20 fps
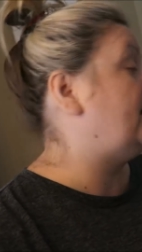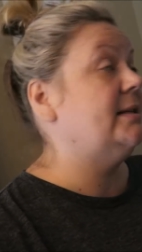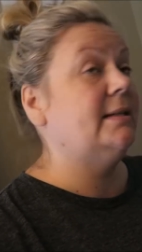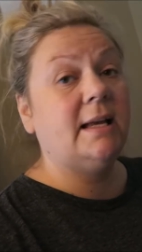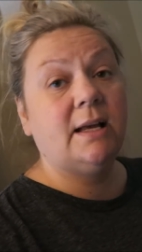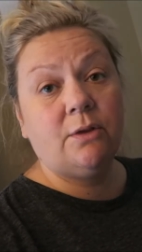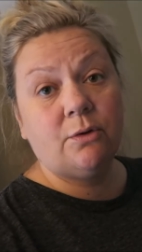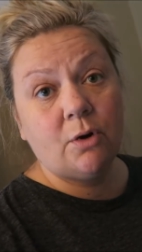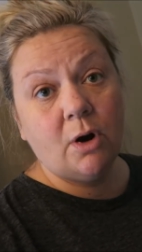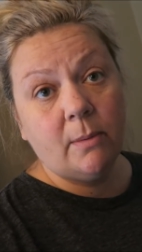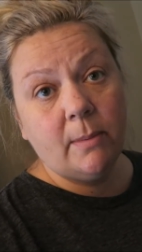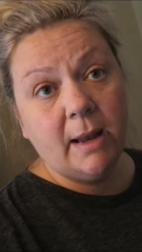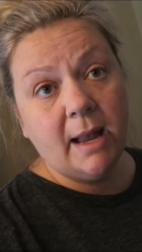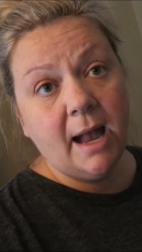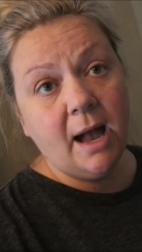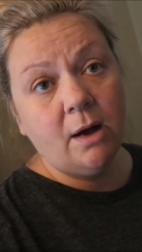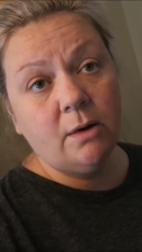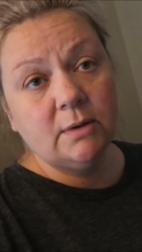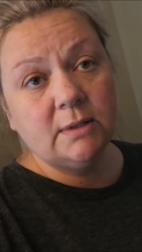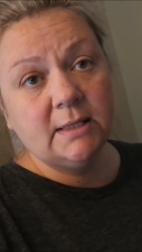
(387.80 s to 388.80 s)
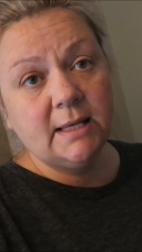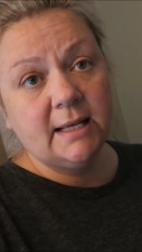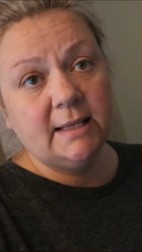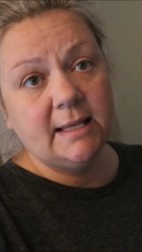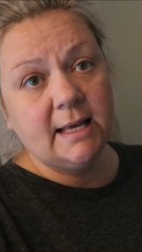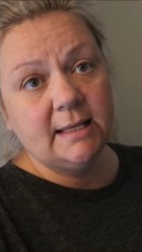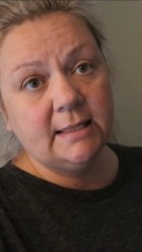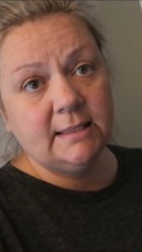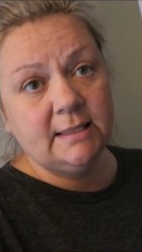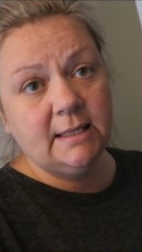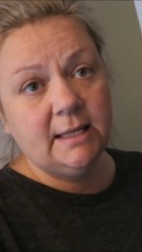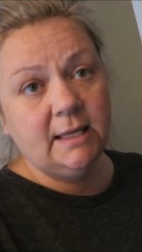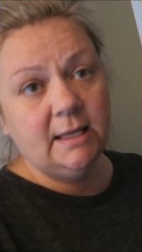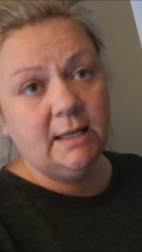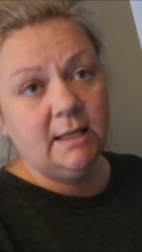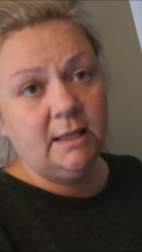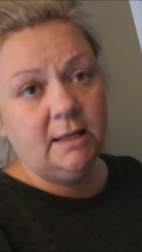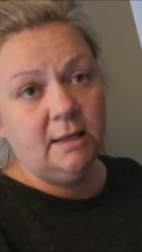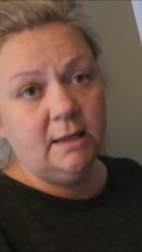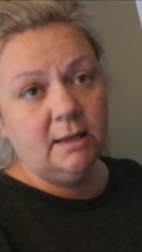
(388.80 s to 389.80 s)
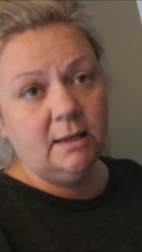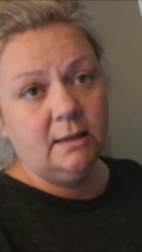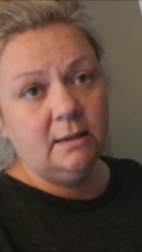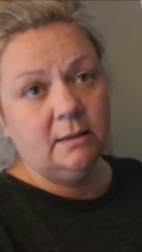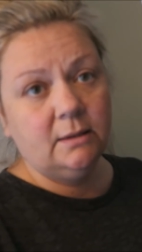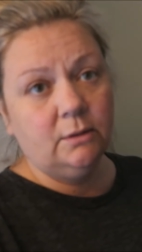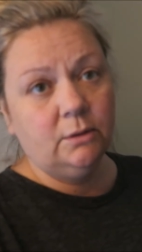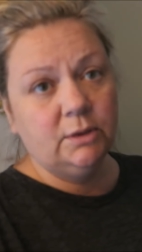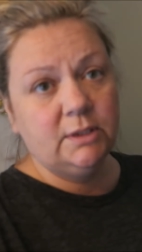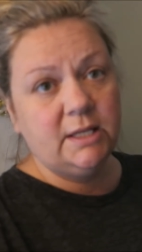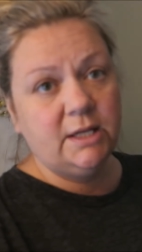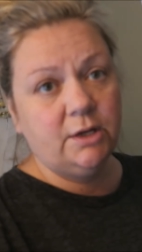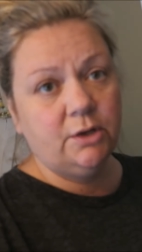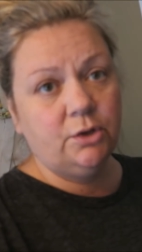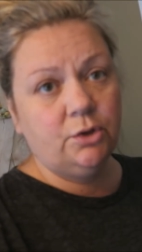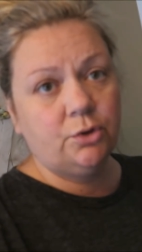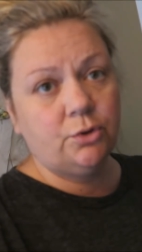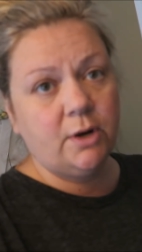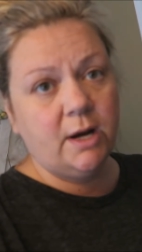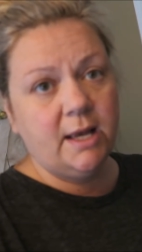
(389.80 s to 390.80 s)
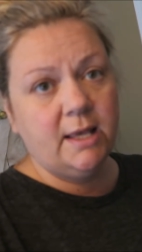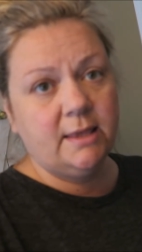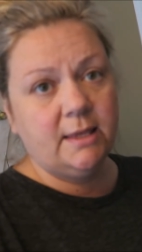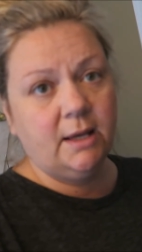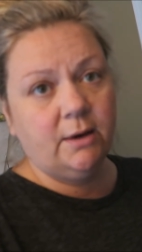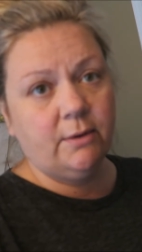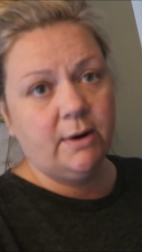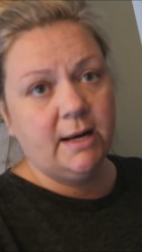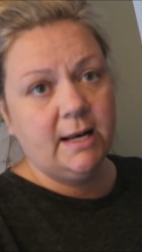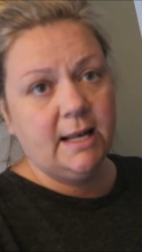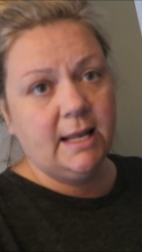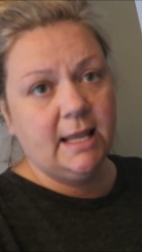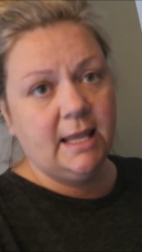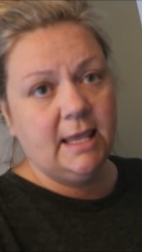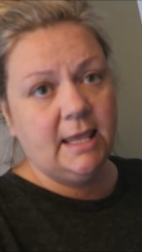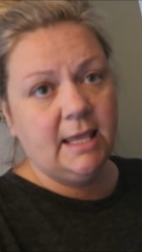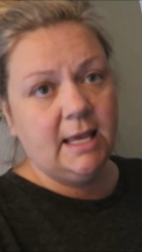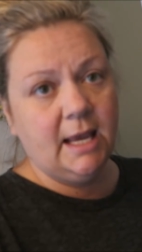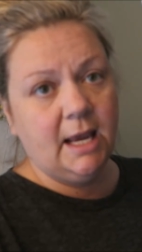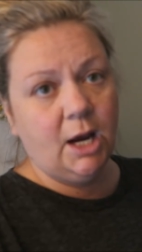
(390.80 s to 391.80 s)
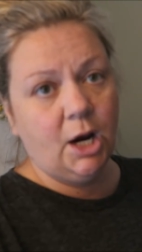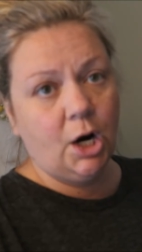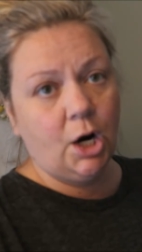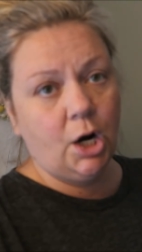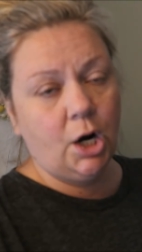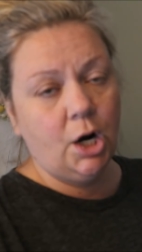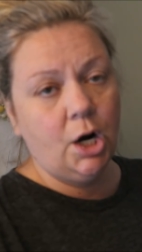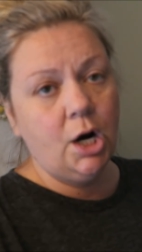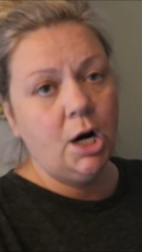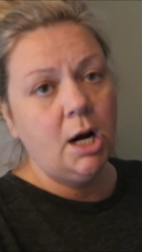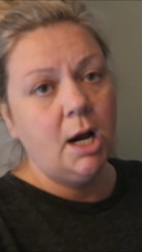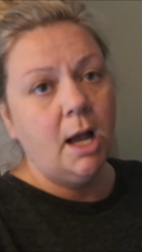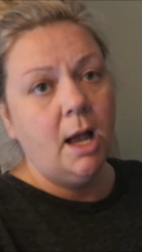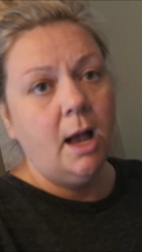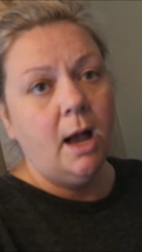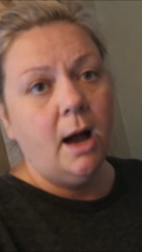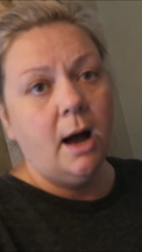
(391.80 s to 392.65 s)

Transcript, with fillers: guys like throughout my house, like that tin little tiered tray thing right there,